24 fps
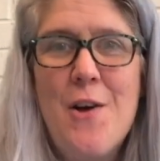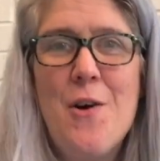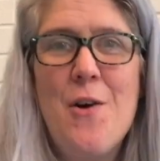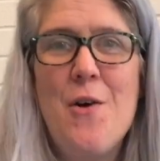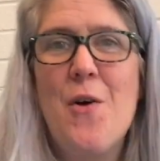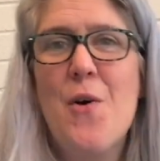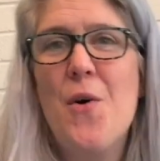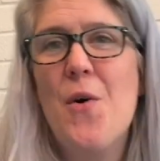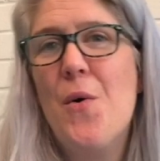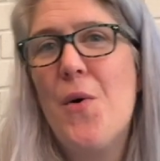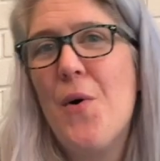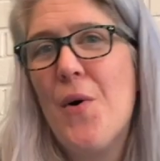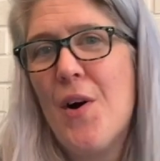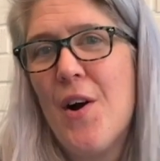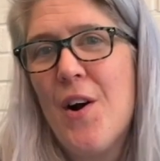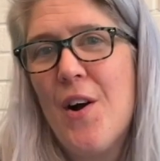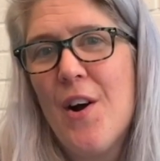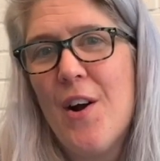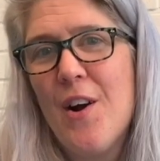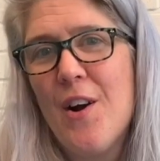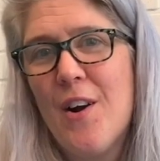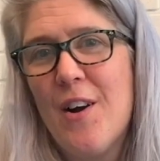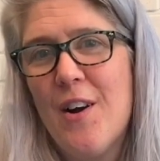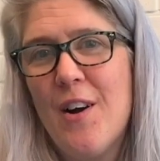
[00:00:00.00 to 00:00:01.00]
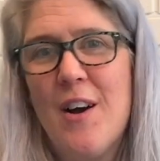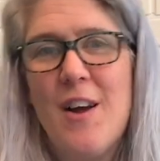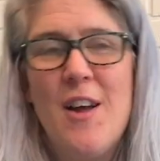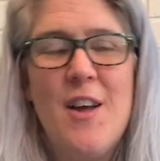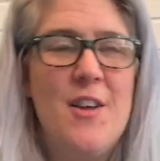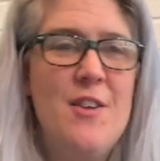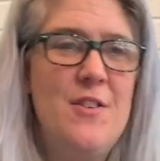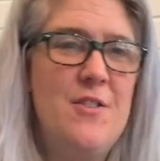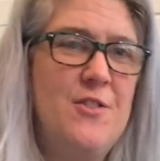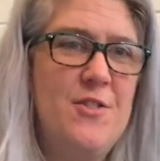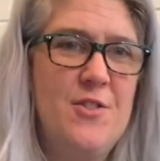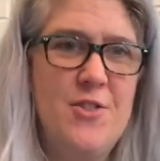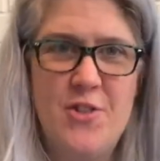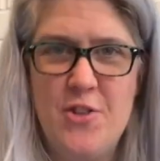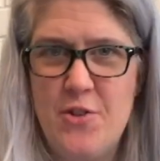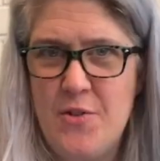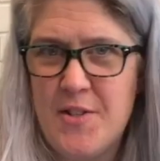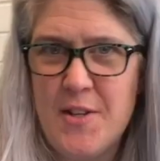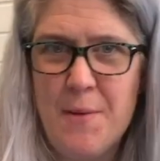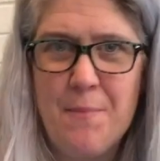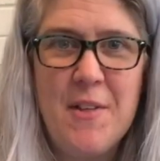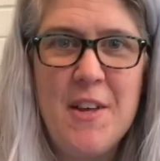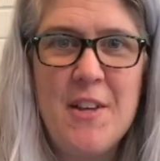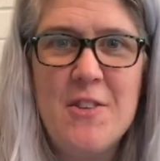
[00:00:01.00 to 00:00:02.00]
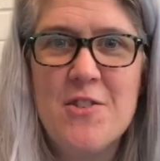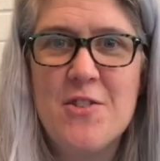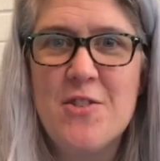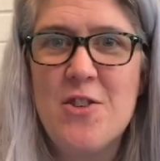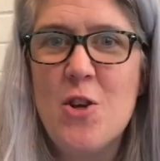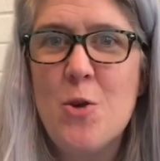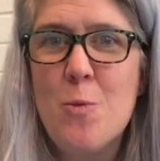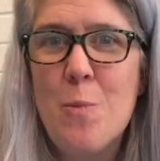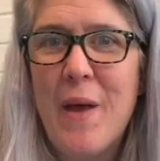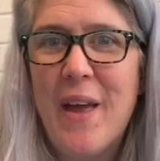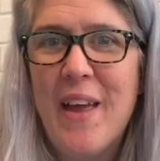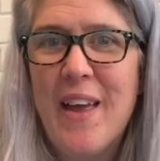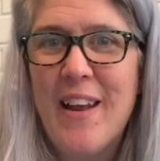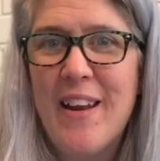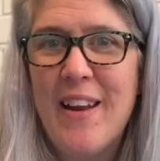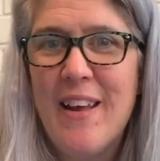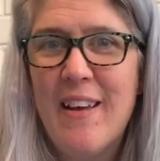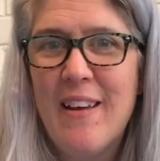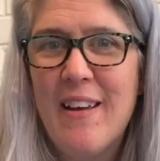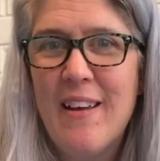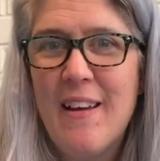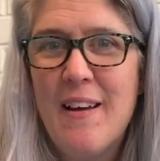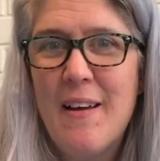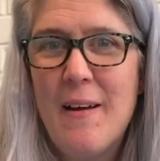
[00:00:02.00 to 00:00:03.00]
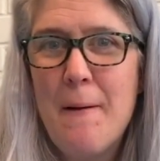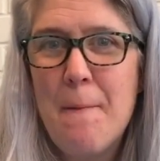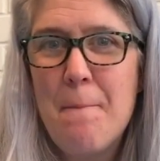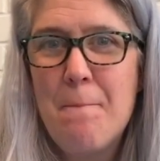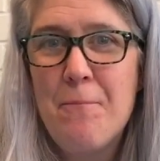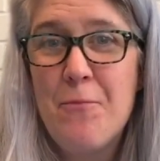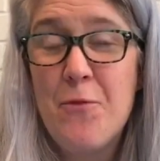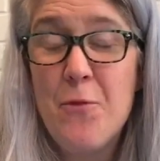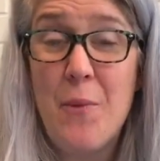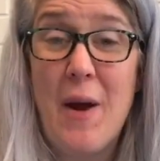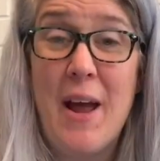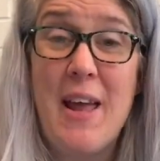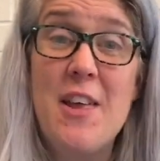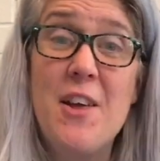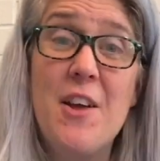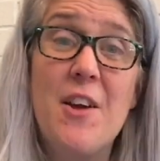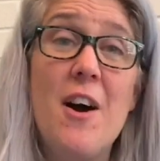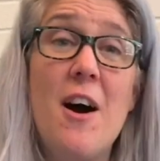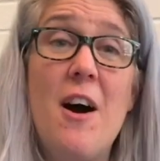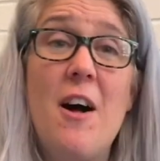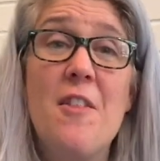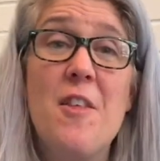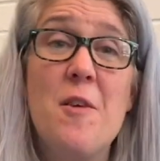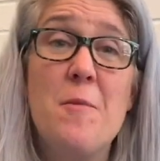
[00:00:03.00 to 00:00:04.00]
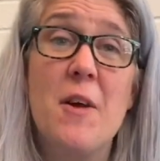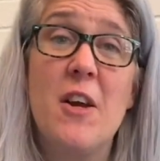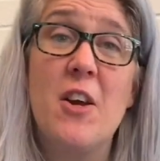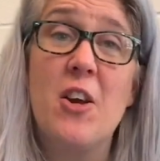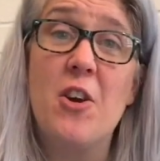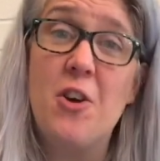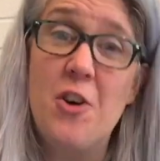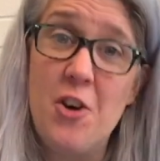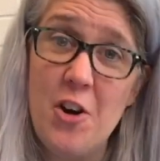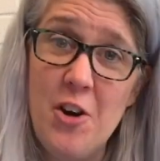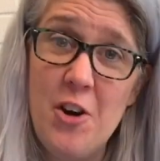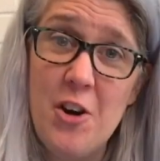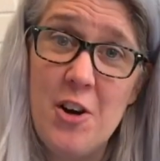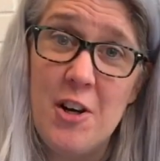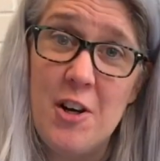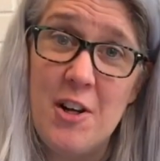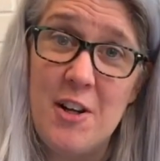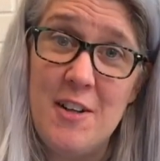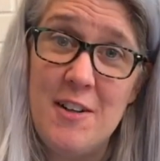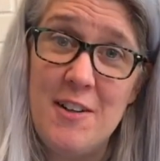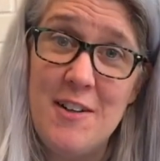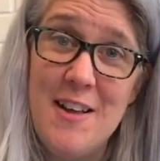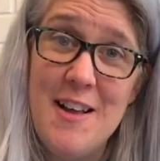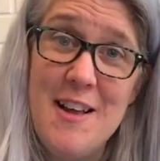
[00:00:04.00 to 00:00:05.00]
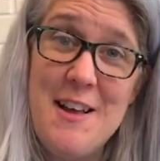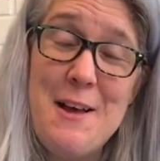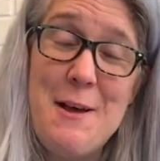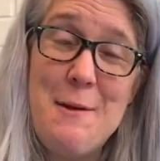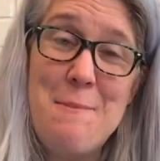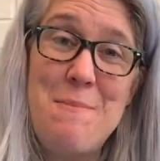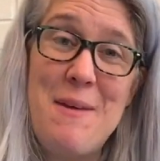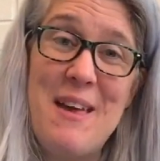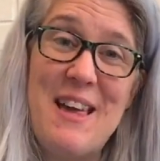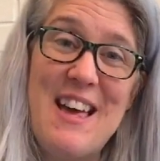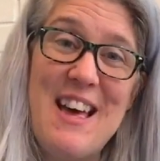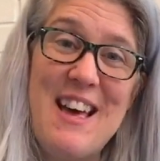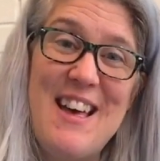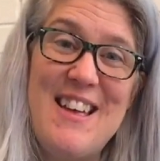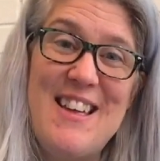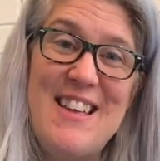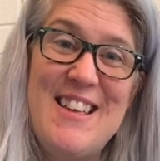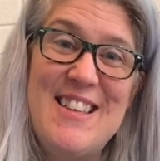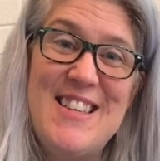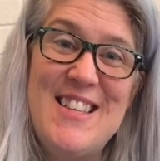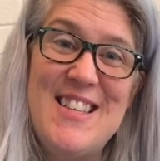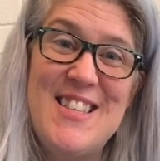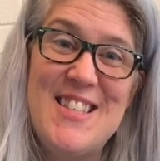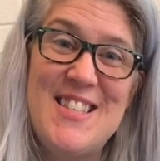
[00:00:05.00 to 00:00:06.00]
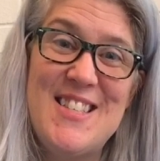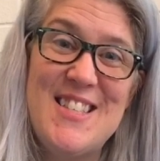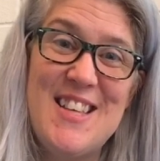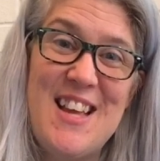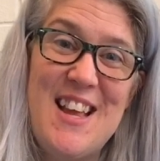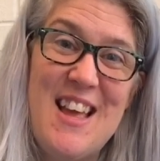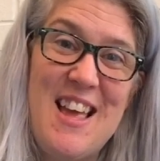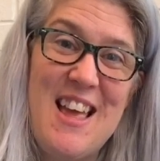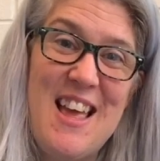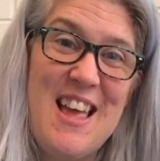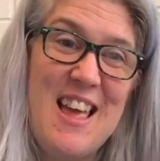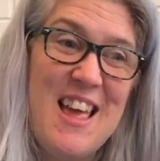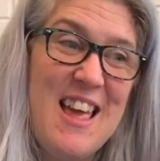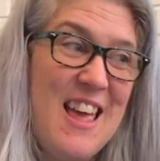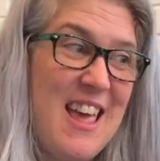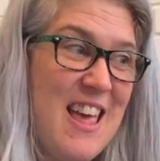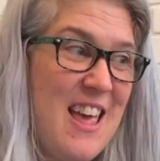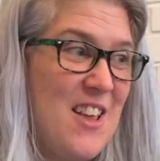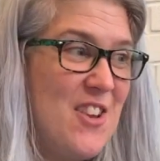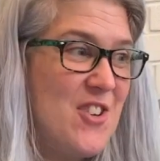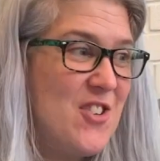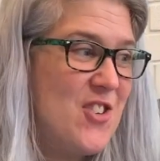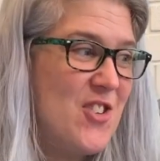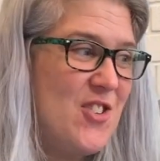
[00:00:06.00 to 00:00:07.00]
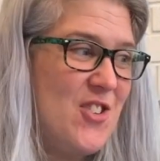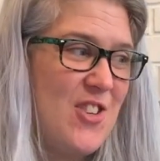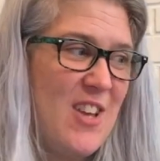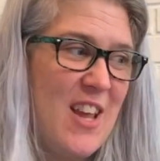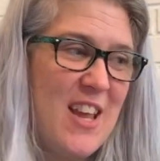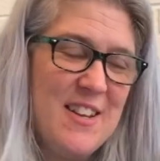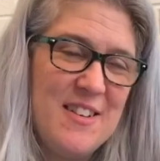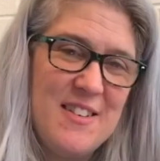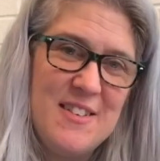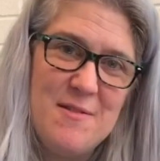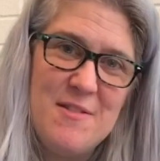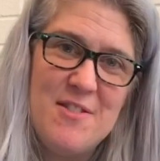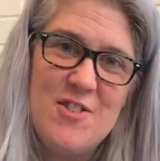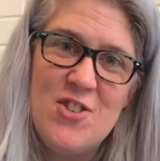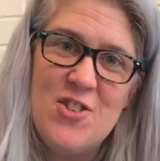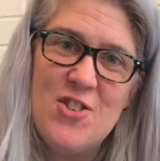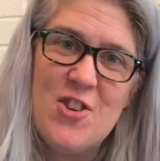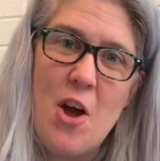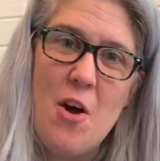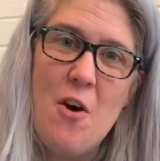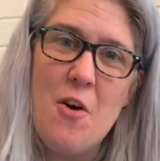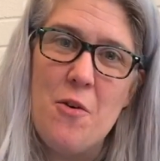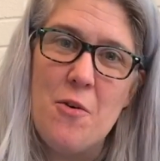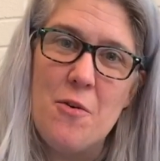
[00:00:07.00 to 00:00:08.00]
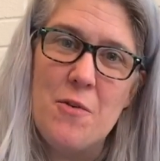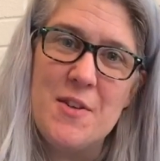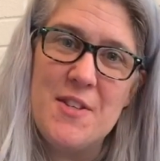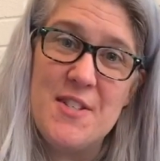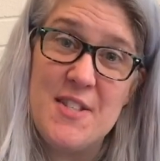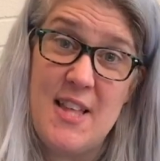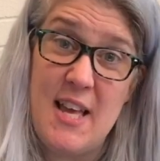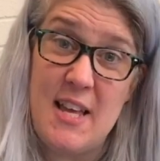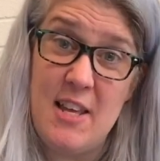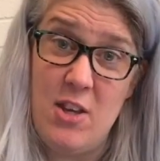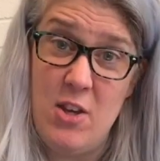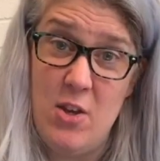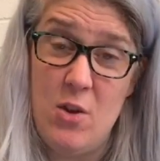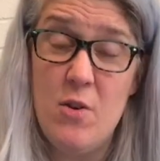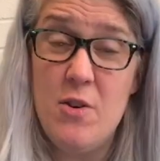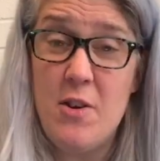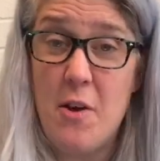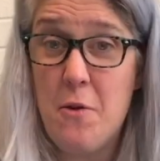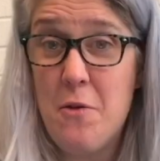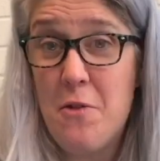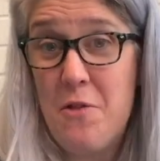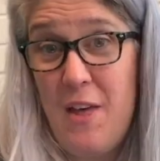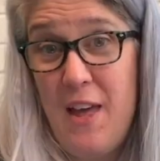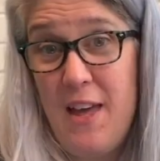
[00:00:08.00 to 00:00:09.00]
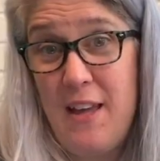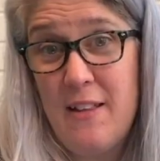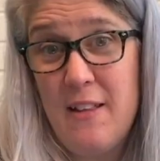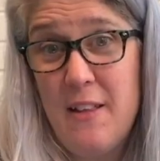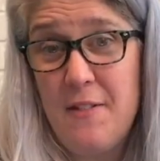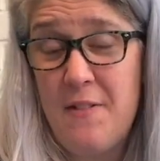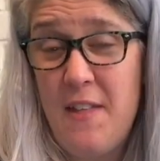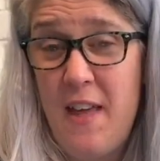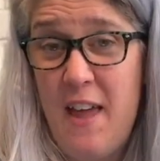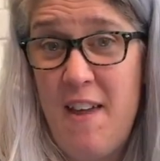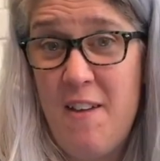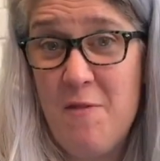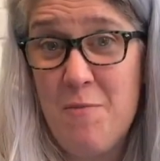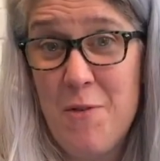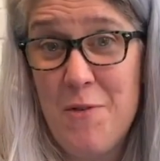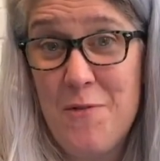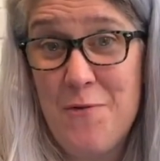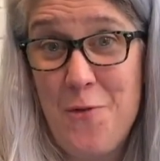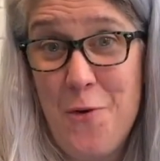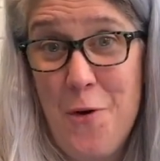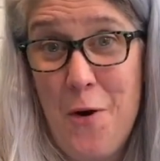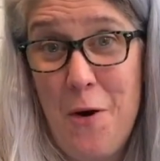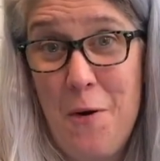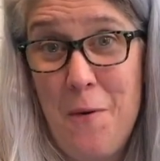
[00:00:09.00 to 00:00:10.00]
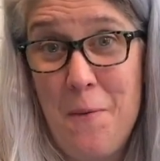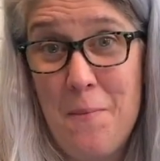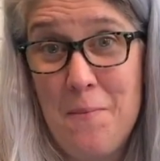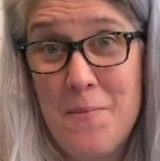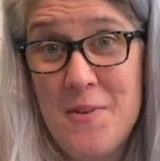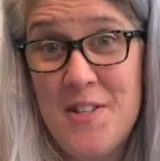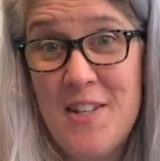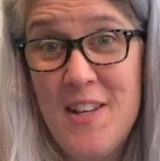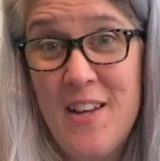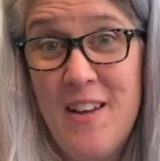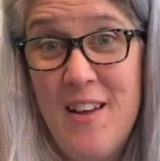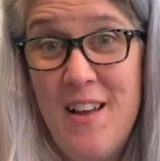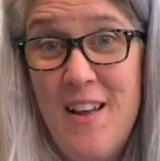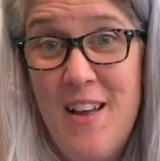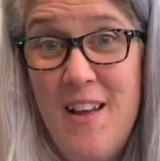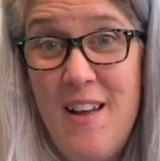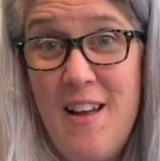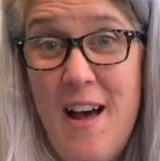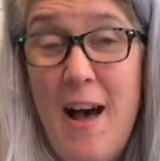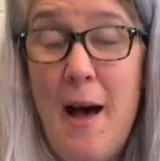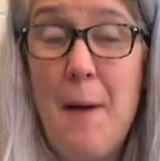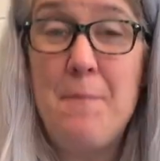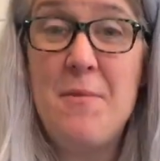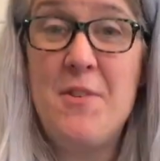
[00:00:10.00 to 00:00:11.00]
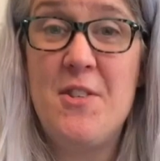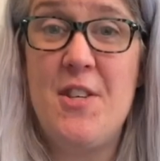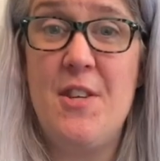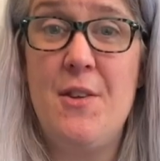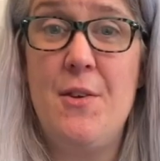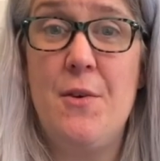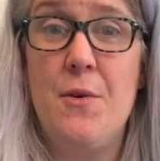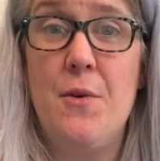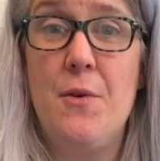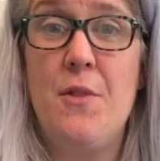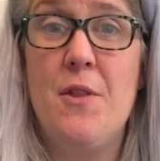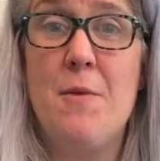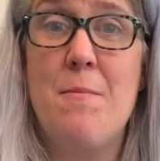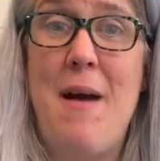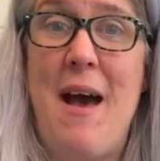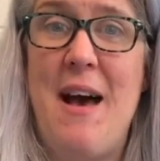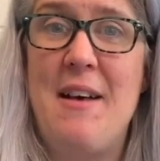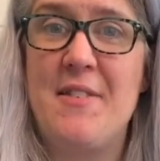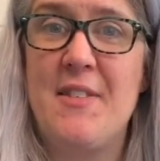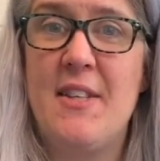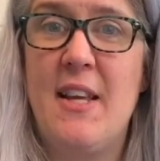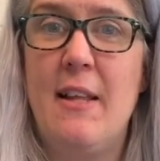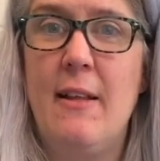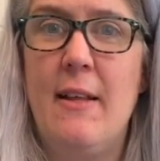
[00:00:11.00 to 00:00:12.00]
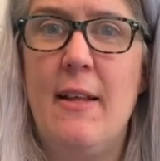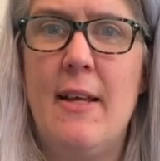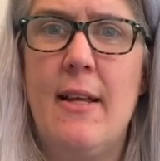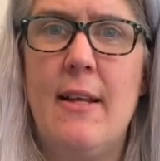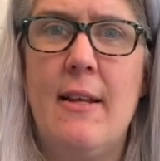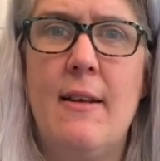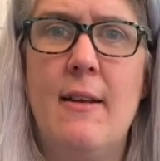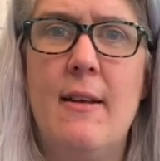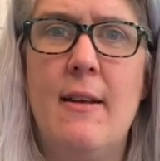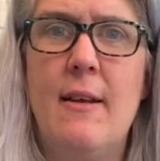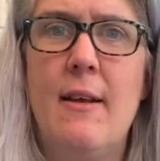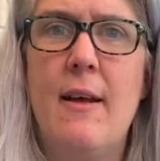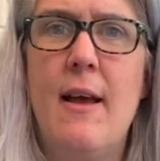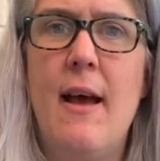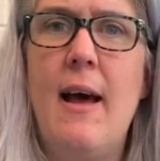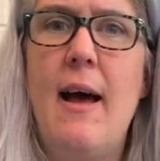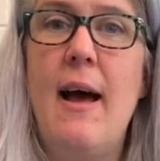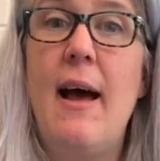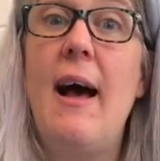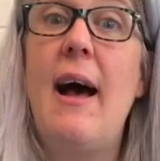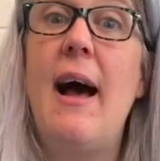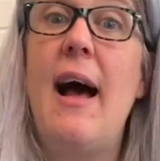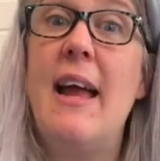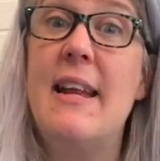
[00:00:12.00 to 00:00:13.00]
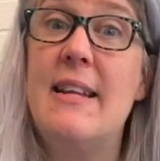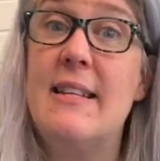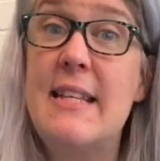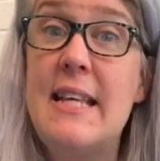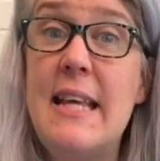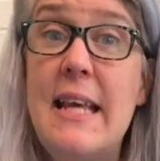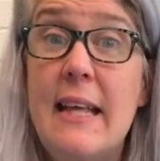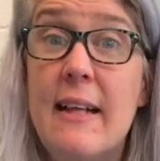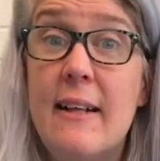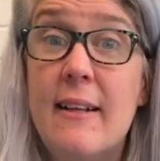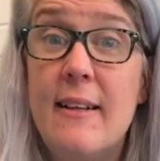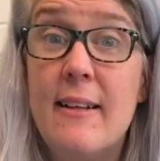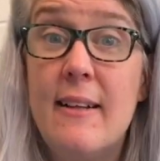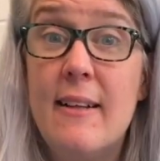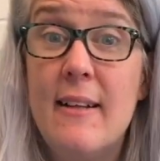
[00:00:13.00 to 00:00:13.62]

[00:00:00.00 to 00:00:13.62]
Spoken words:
or do something stupid, right? You call them a girl because it shows that you don't think that they've performed up to the masculine ideal.